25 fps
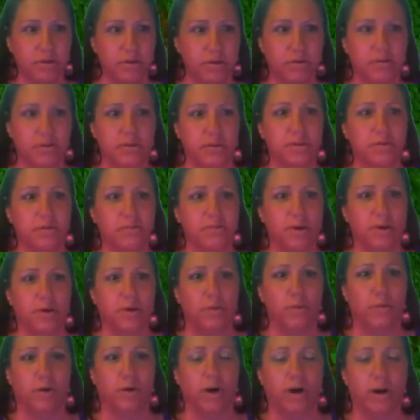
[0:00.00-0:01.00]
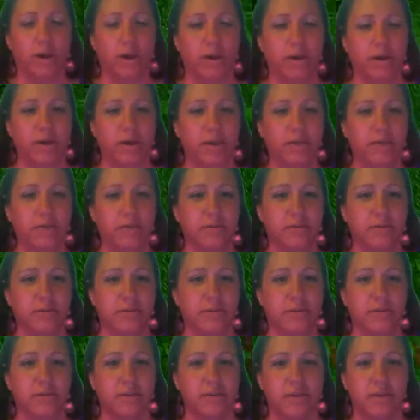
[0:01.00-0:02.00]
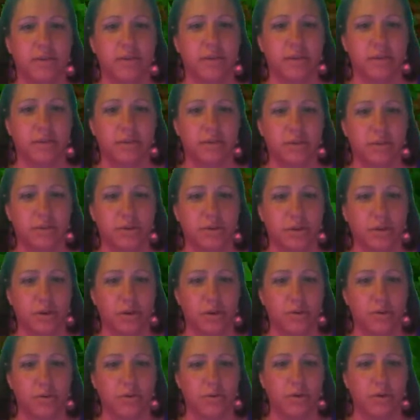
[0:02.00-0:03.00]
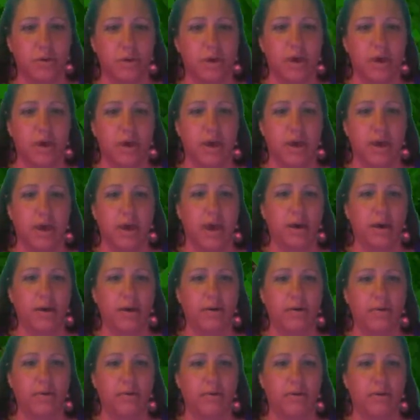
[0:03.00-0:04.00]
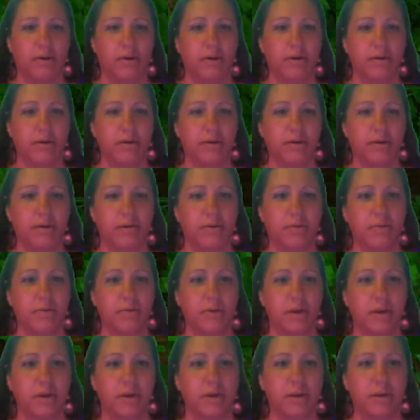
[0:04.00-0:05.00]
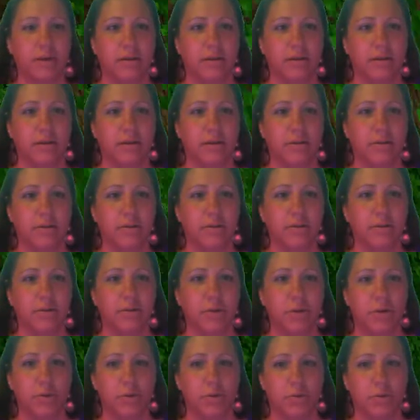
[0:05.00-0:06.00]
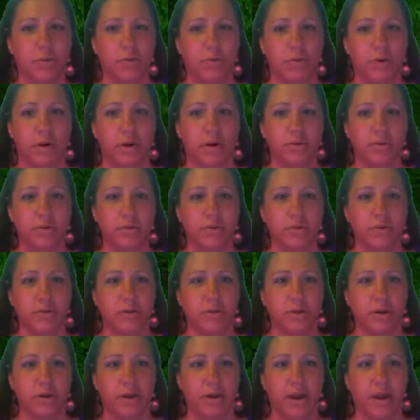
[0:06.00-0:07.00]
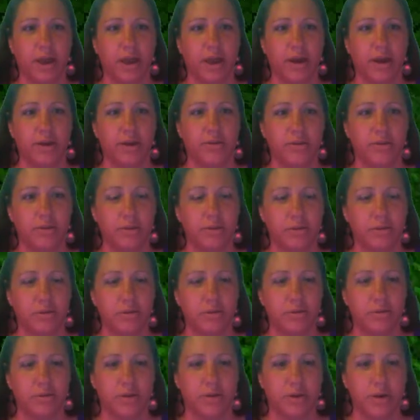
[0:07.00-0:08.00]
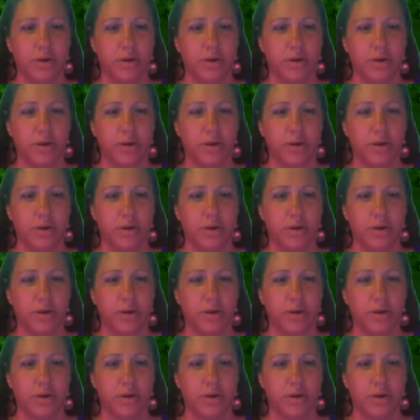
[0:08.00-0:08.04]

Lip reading: just want to walk you guys through this and just show you how you can too also learn how to